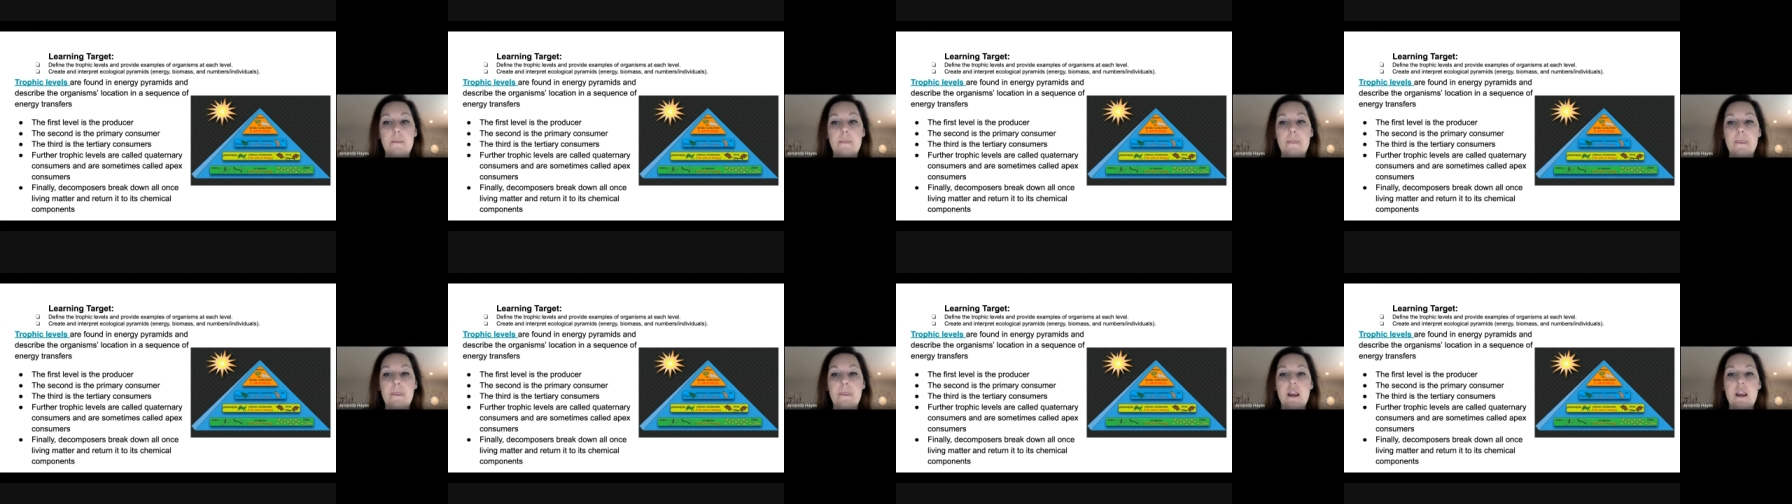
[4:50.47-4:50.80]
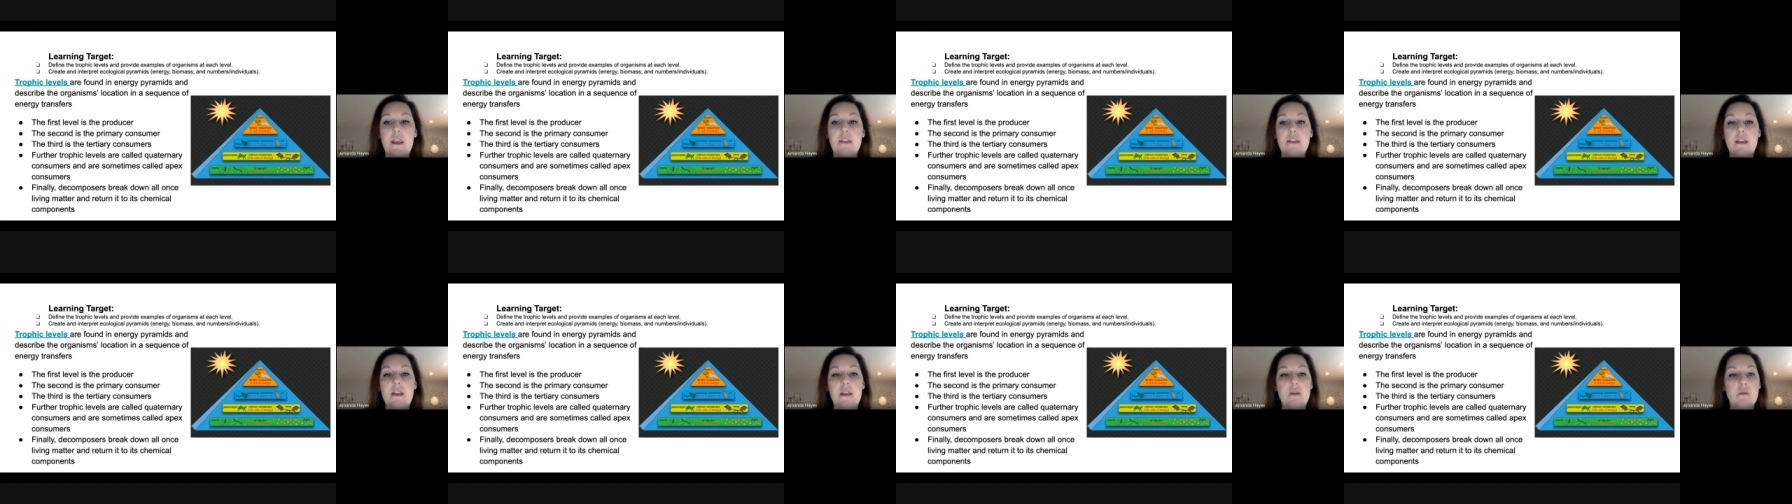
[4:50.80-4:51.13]

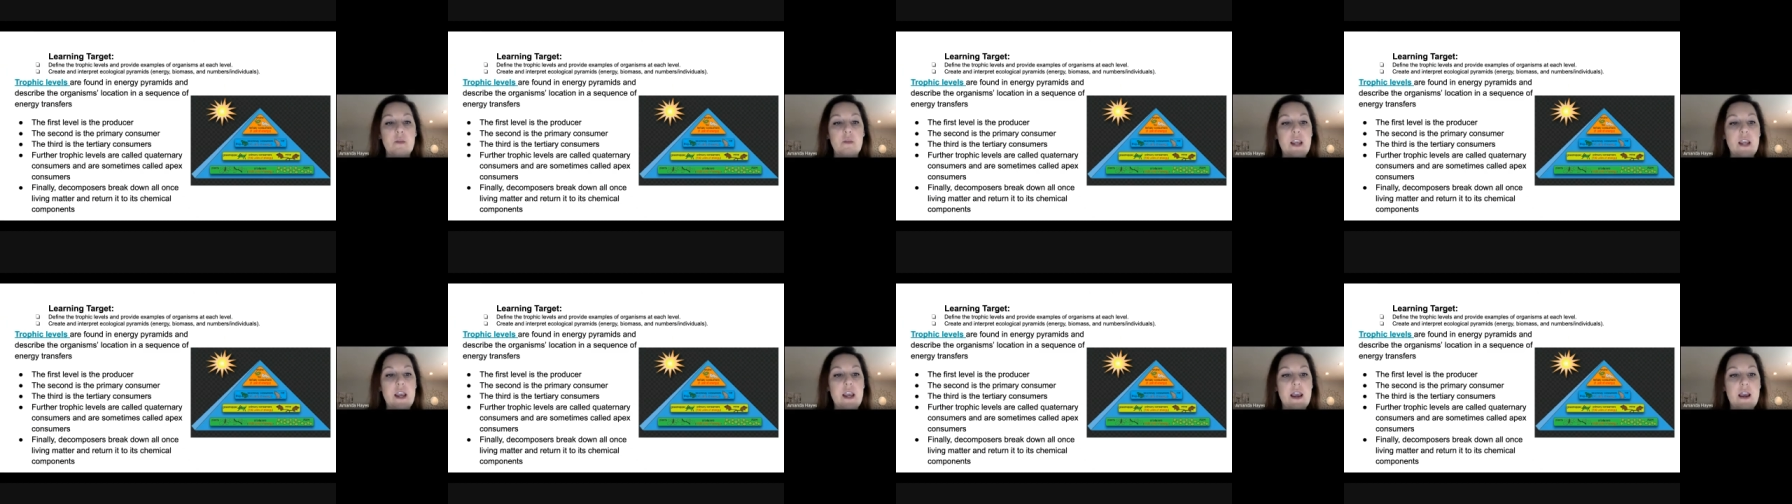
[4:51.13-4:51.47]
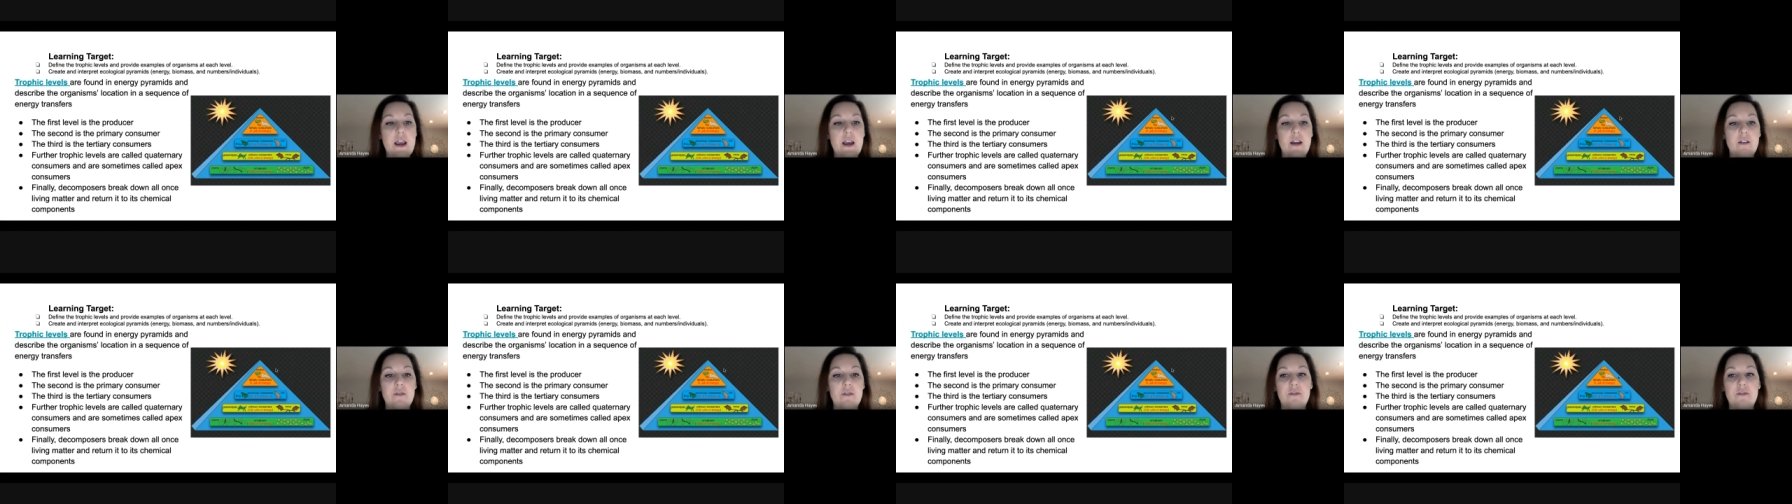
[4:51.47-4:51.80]
And then we
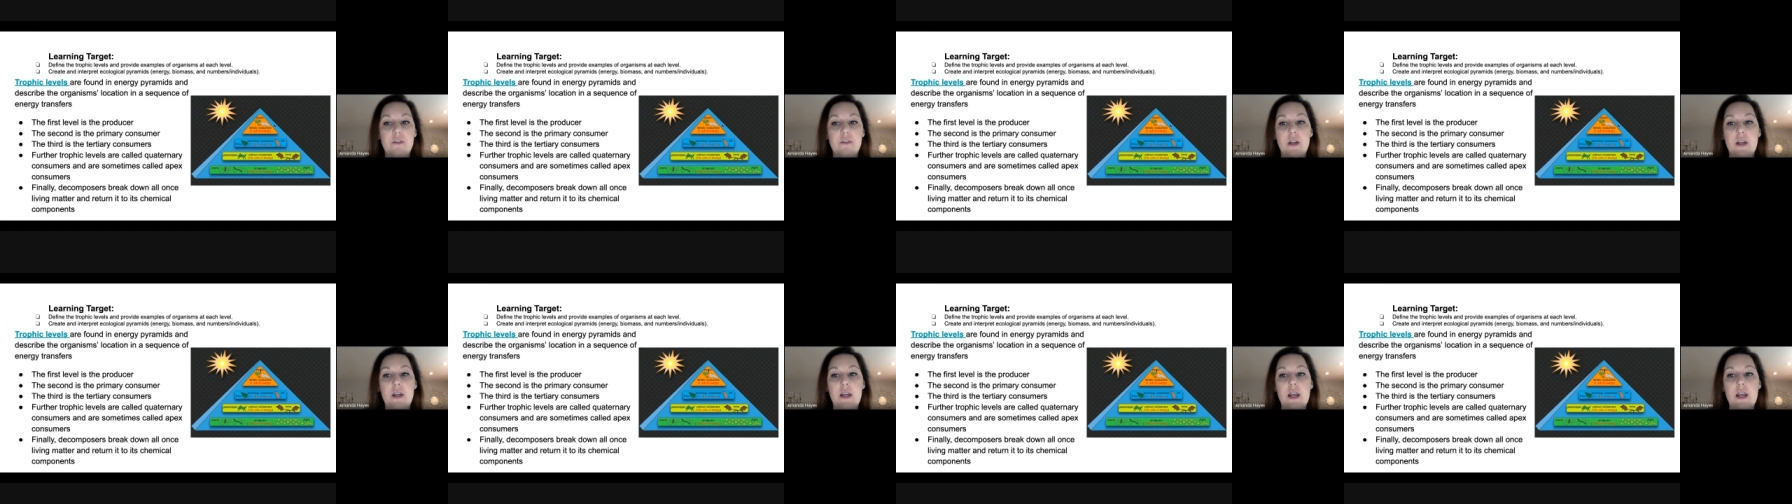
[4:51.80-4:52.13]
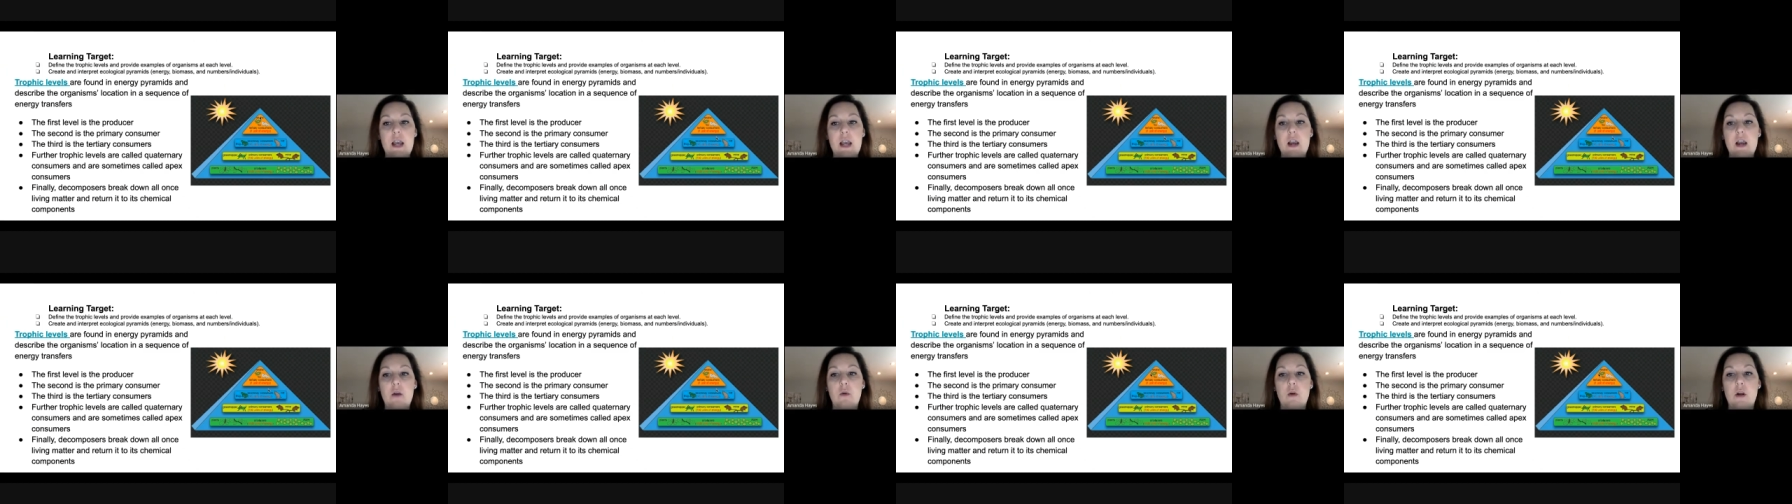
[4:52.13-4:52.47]
have
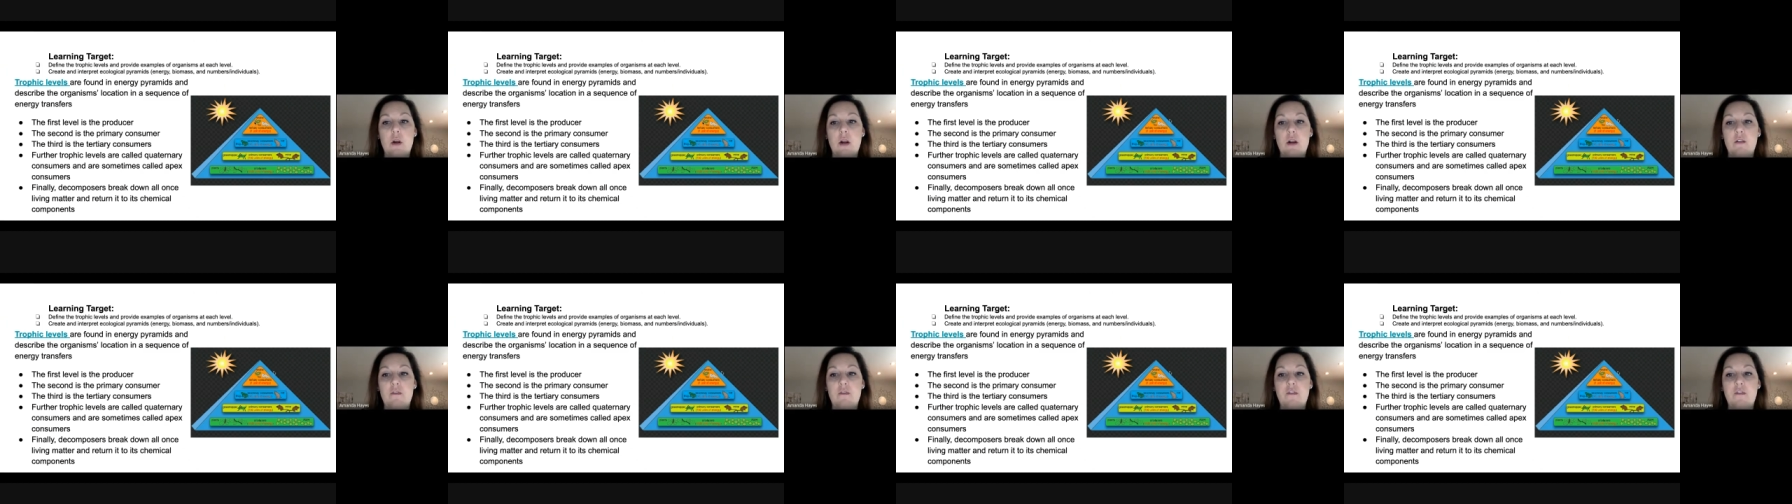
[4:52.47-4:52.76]
our